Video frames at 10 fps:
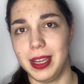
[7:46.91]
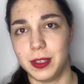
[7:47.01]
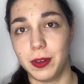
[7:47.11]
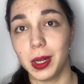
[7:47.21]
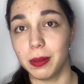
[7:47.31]

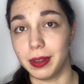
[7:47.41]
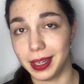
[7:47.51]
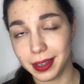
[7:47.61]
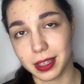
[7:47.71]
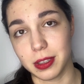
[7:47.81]
follow the
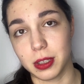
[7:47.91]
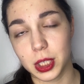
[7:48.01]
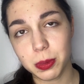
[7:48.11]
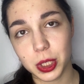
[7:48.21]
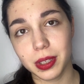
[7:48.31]
link in the
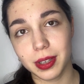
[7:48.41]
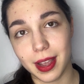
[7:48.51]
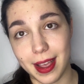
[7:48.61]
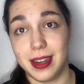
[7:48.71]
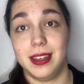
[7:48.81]
description
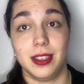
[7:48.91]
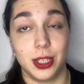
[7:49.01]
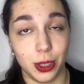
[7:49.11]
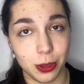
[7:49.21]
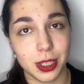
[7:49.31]
and
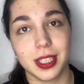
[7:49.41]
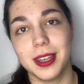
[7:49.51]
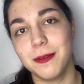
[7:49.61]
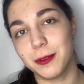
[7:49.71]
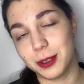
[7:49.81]
you'll see
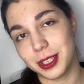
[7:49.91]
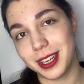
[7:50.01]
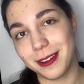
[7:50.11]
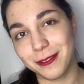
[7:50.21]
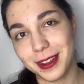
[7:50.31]
for yourself.